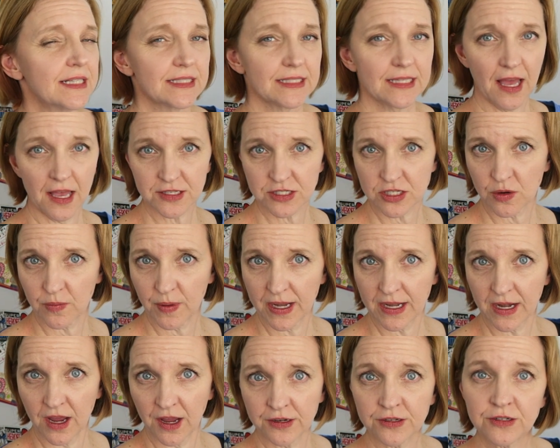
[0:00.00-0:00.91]

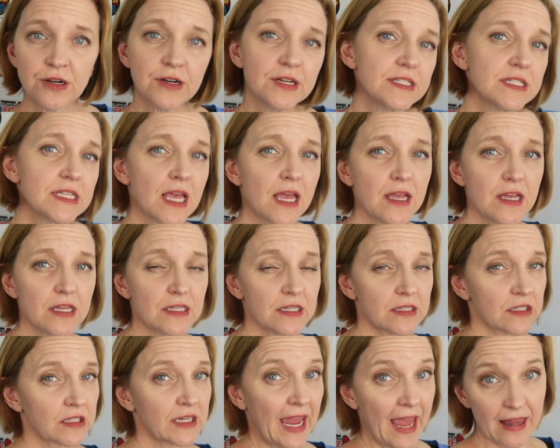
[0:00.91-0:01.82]
Yasso 800s,
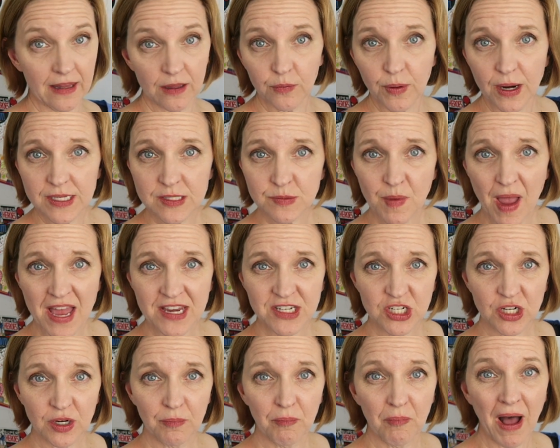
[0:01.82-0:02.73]
Galloway's
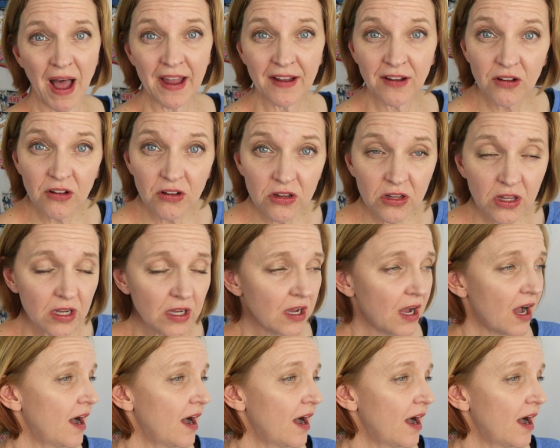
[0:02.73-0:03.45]
Magic Mile.